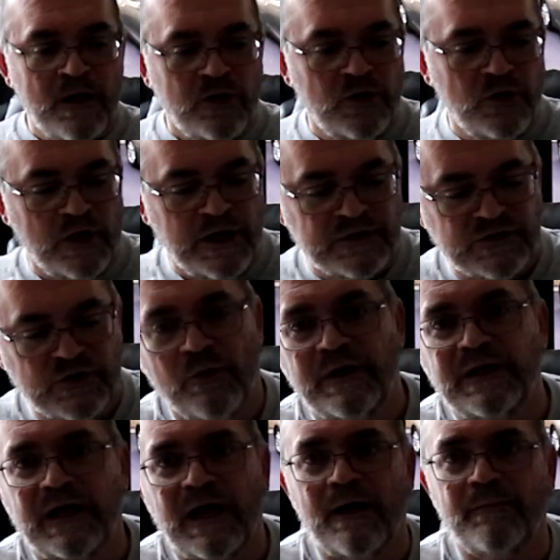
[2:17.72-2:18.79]
it's
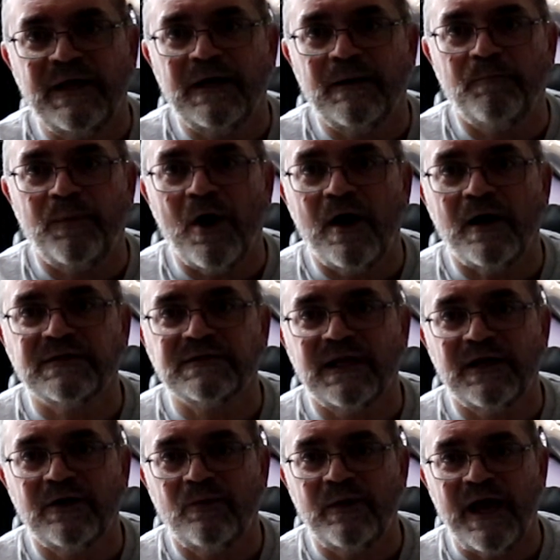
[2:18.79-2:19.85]
going to come in a box
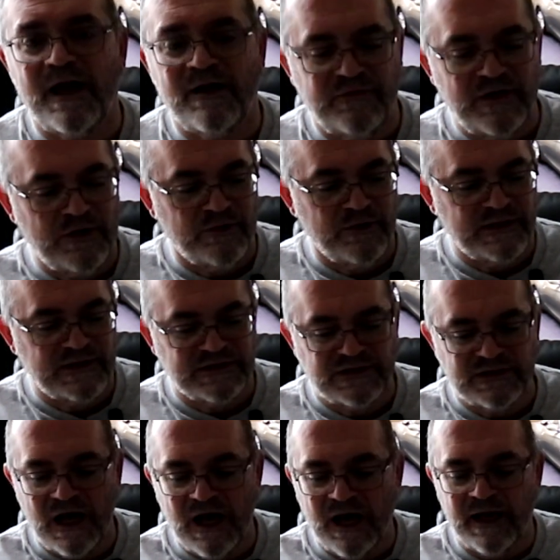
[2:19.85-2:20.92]
like we have here at the
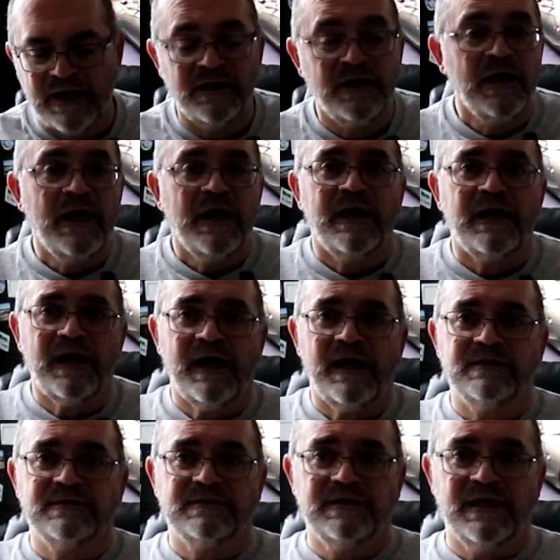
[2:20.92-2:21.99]
side. It
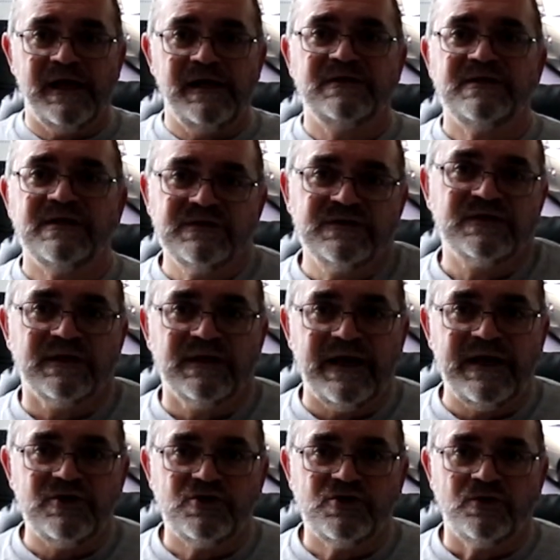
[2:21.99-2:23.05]
has nice
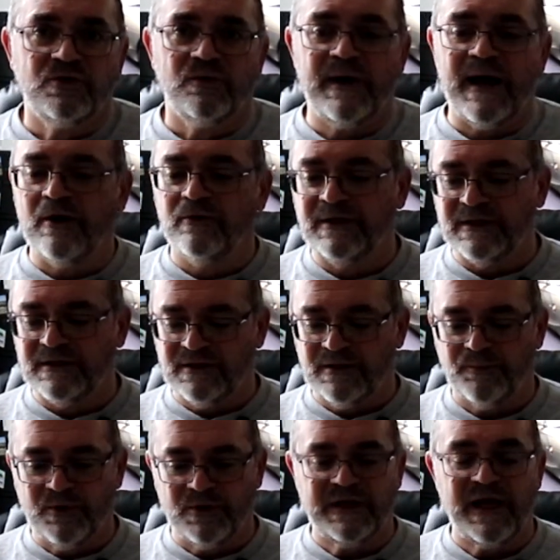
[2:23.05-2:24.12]
insulation around it
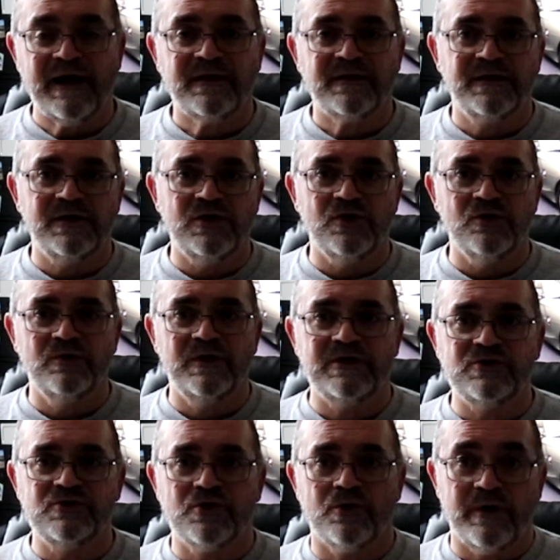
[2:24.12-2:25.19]
to protect the
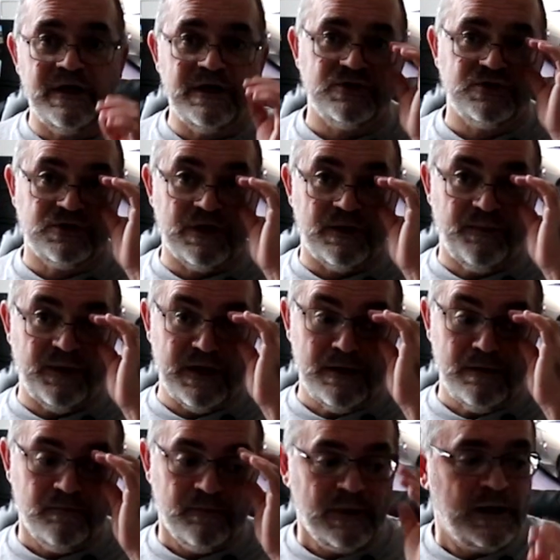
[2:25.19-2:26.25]
unit during
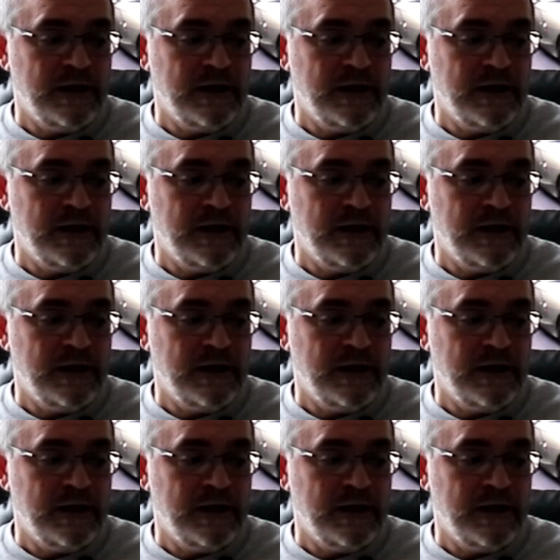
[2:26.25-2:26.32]
shipping.